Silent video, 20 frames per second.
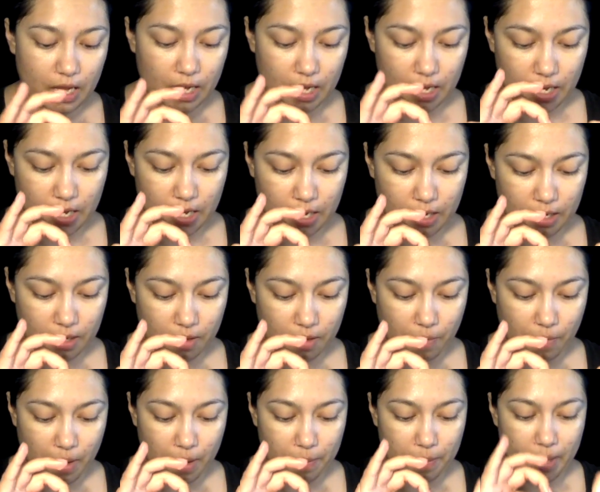in
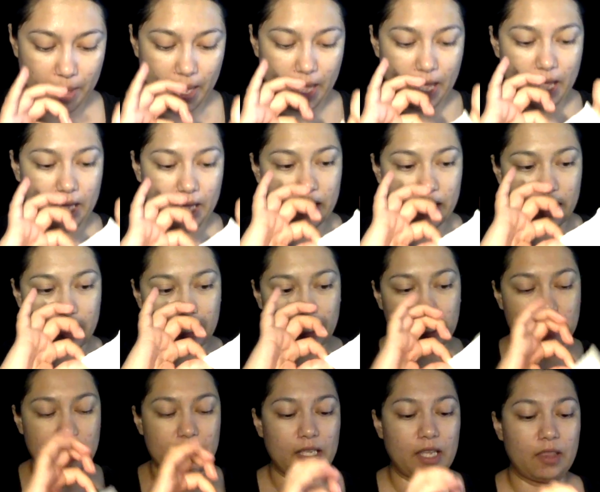my bag.
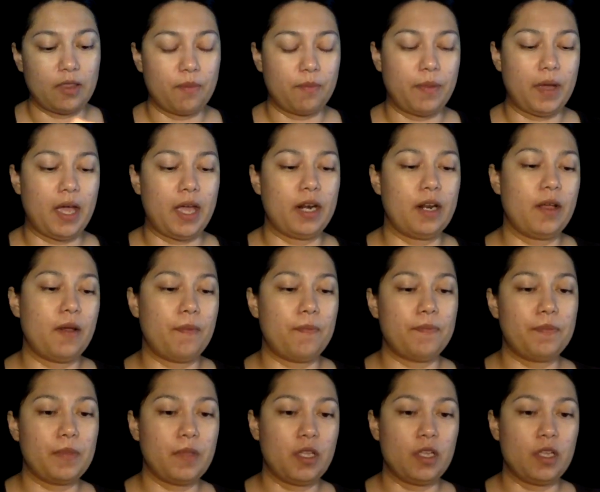Yes, on the bottom.